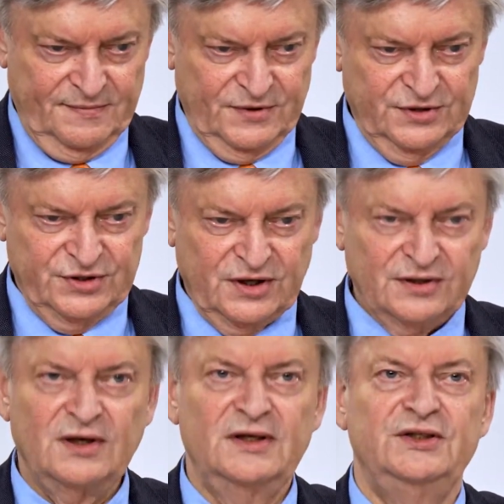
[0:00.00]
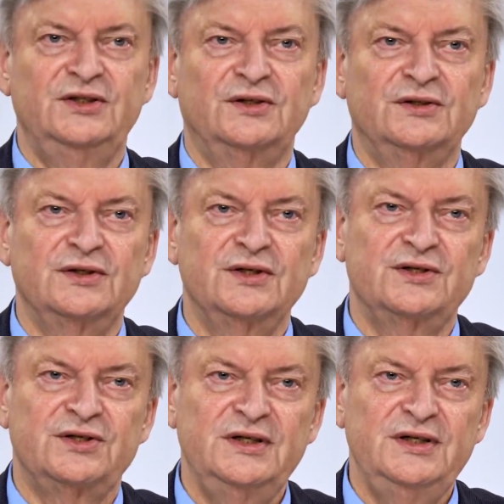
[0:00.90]
Suddenly John
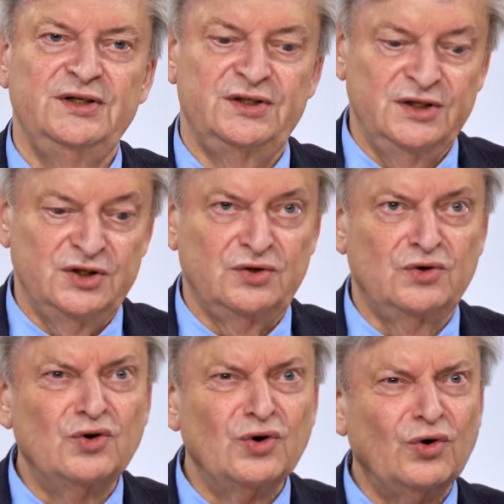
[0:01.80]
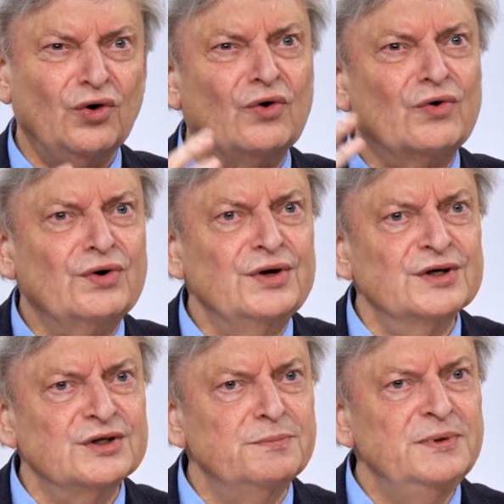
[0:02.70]
sees this
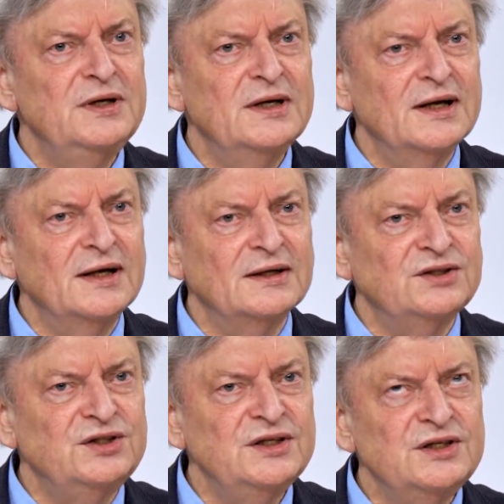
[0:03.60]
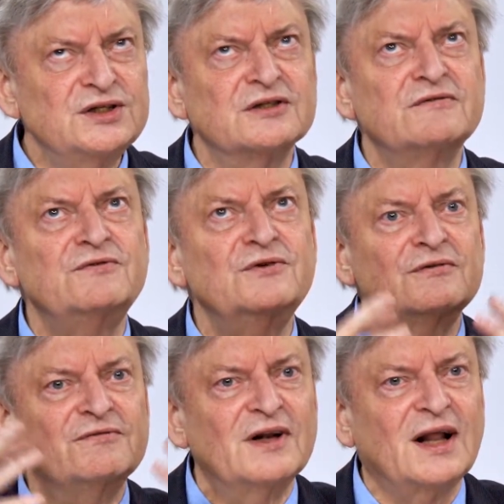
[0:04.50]
glorious being, Jesus, full
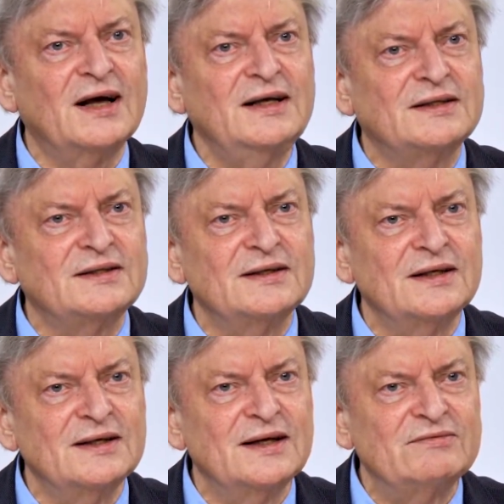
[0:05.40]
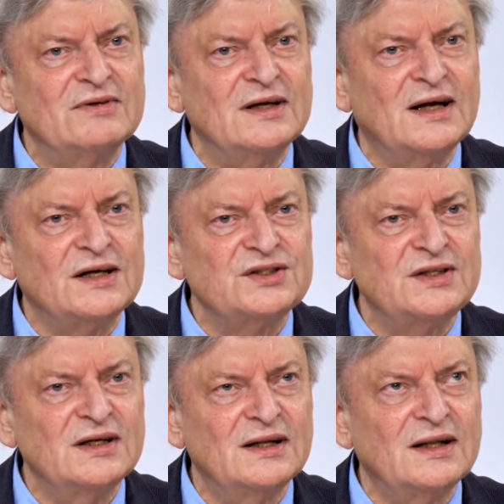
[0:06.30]
of light and
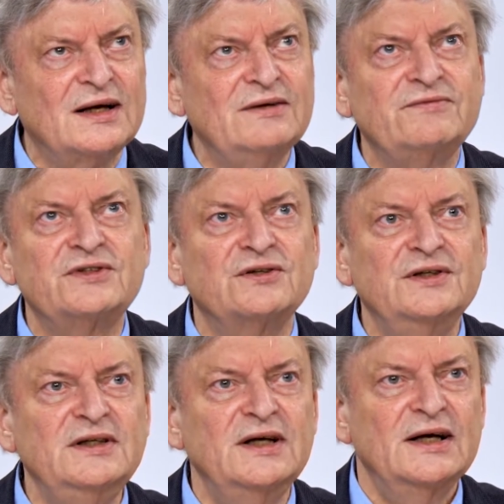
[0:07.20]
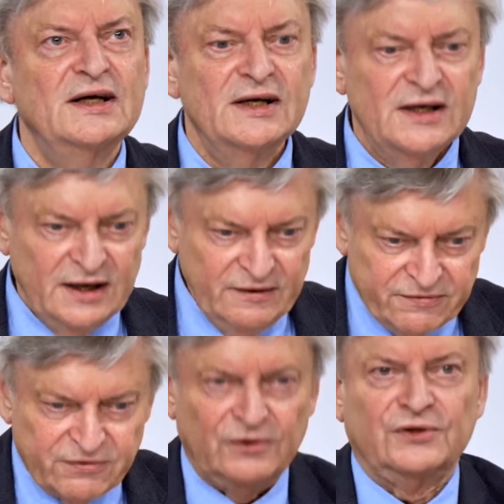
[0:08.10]
everlasting life. So he
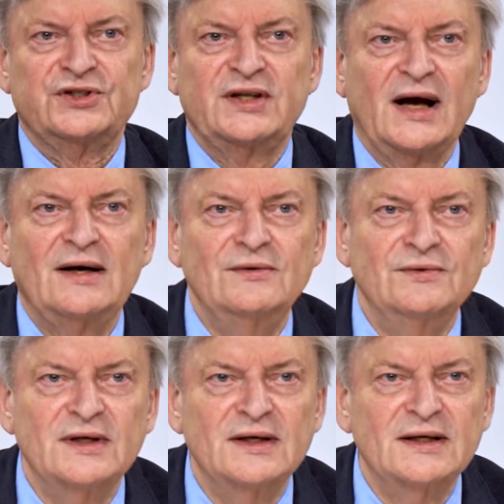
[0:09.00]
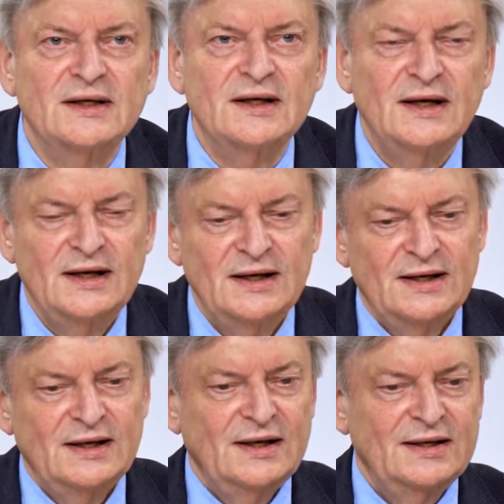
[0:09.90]
falls down,
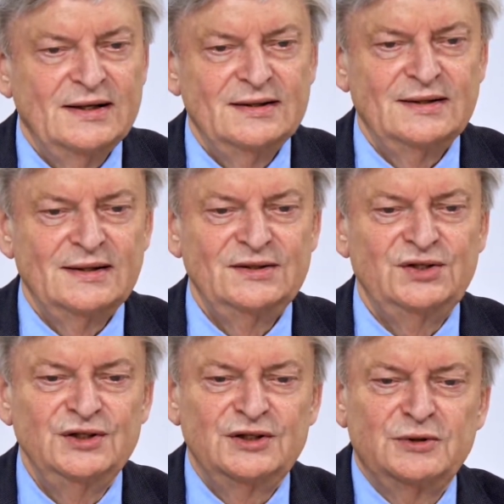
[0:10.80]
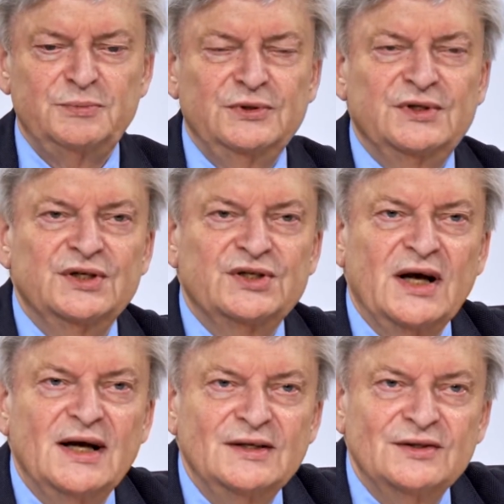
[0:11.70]
and then Jesus puts his
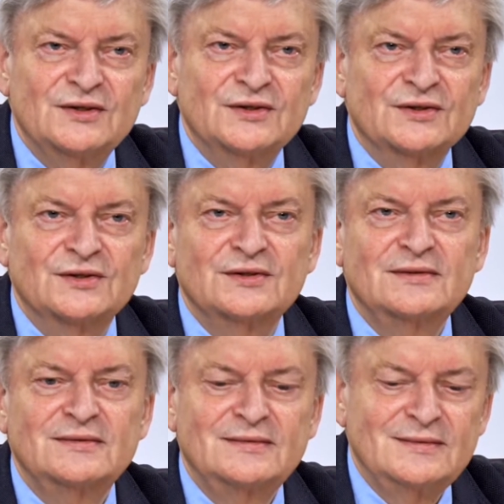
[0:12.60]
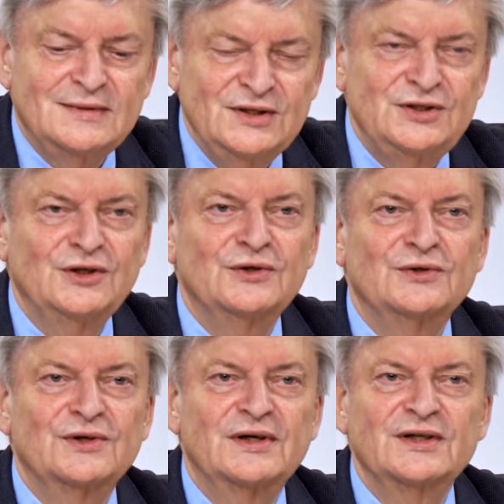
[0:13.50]
hand on his
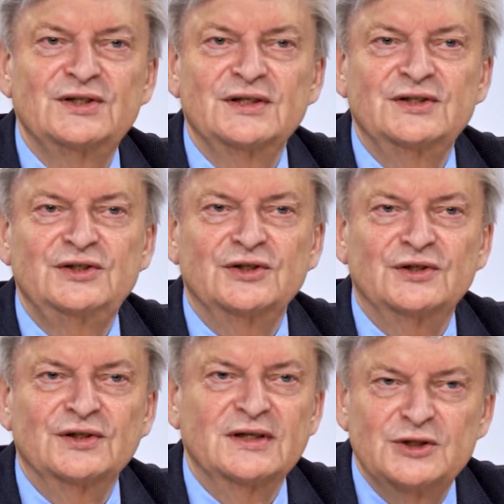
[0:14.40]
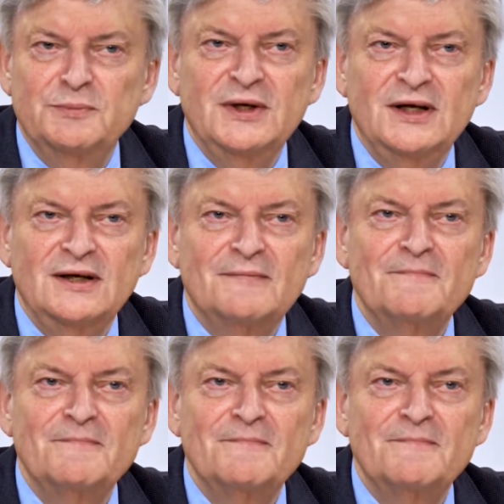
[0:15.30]
shoulder and says, "John, it's me.